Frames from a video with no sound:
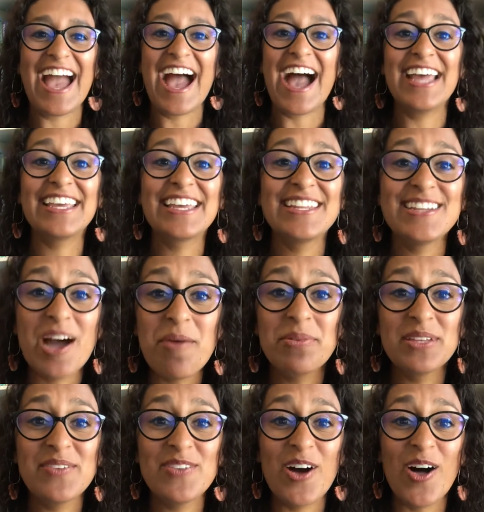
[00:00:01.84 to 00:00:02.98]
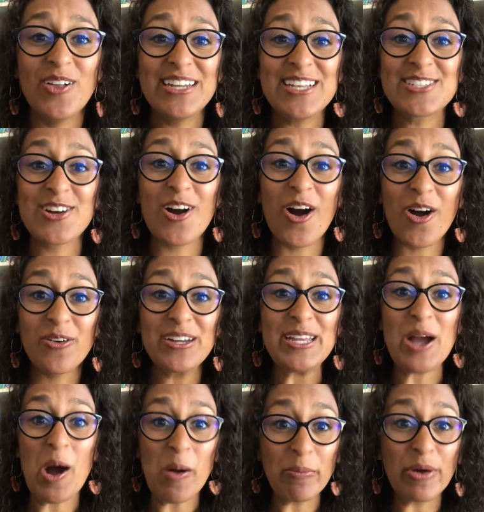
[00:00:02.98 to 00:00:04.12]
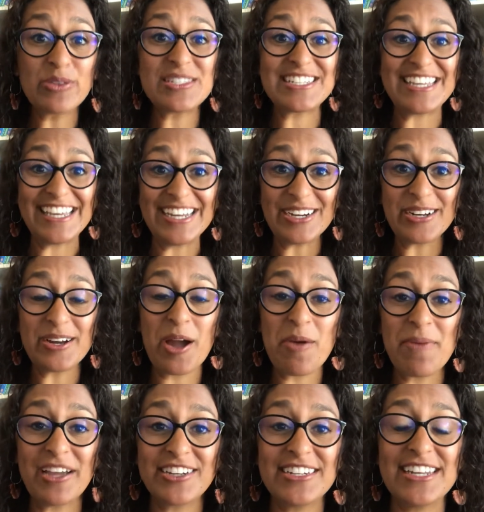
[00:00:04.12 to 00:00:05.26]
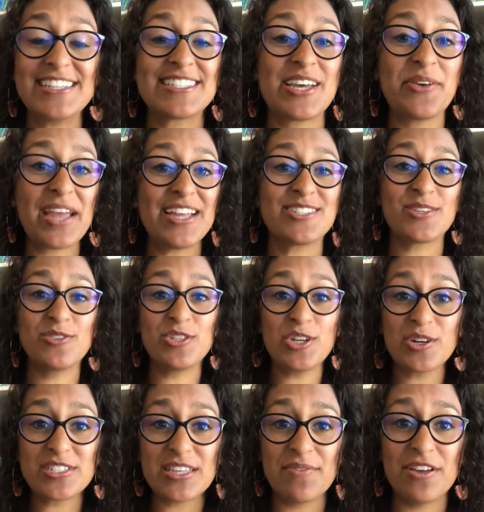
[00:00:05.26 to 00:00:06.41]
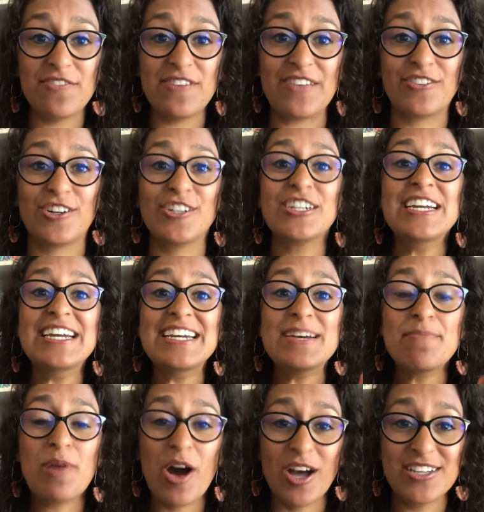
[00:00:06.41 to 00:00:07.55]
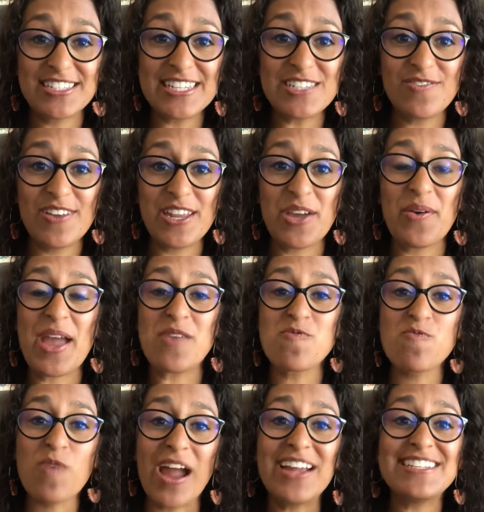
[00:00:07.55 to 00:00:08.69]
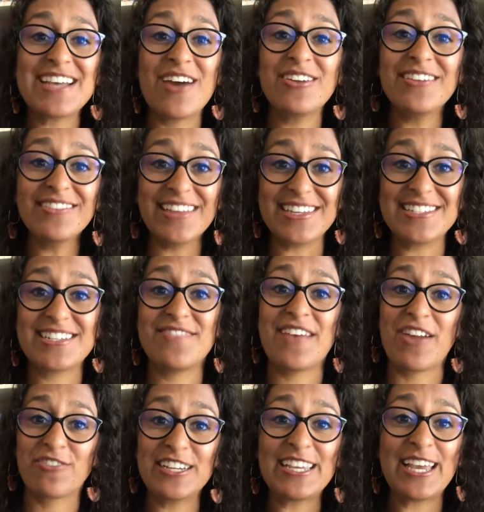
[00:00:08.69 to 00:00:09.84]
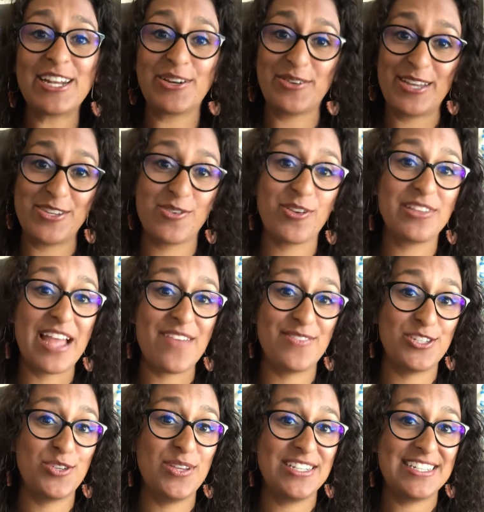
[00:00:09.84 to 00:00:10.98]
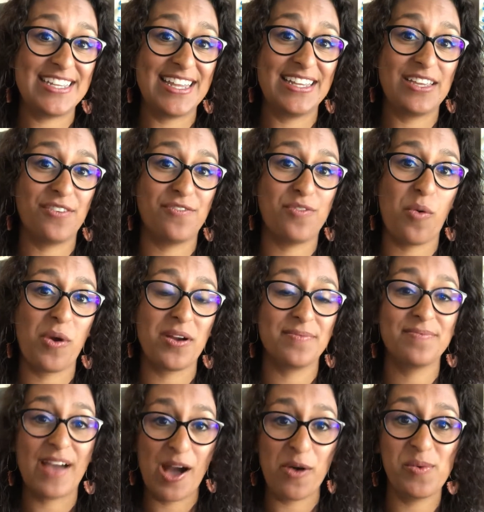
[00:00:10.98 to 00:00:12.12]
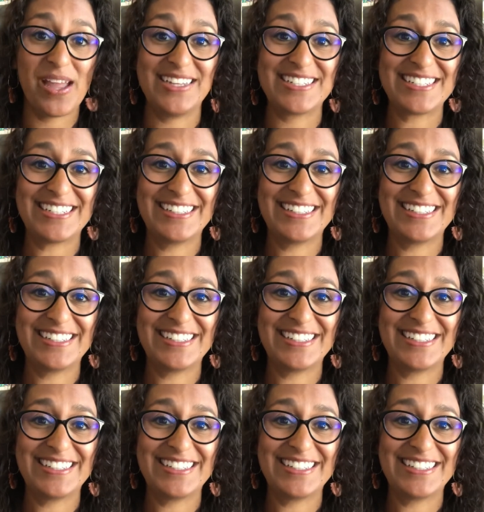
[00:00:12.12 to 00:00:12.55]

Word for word: I cannot believe the holidays are already almost here. Oh my goodness. Okay, so do yourself a favor, pause this video and write down a list of every kiddo in your life that you need to get a gift for. I'll wait.